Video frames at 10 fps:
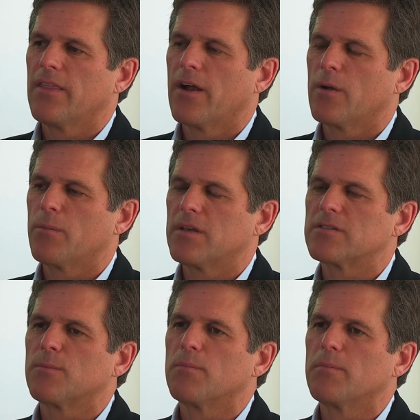there to be
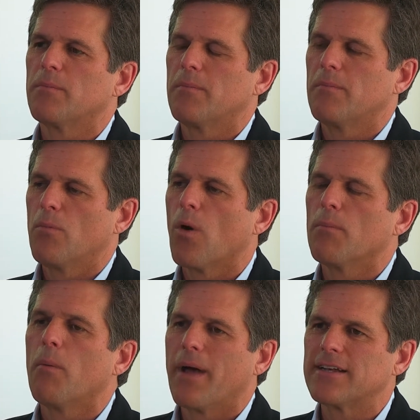some more
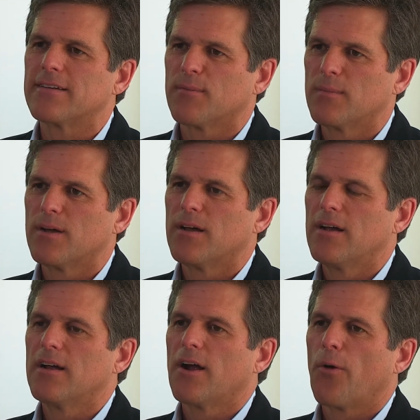momentum
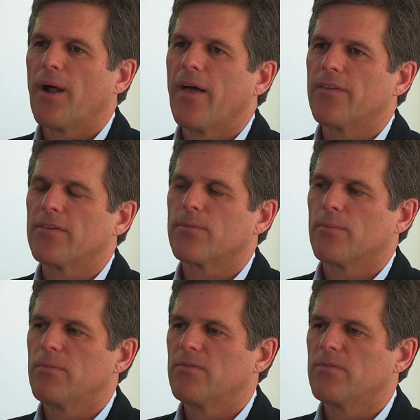around this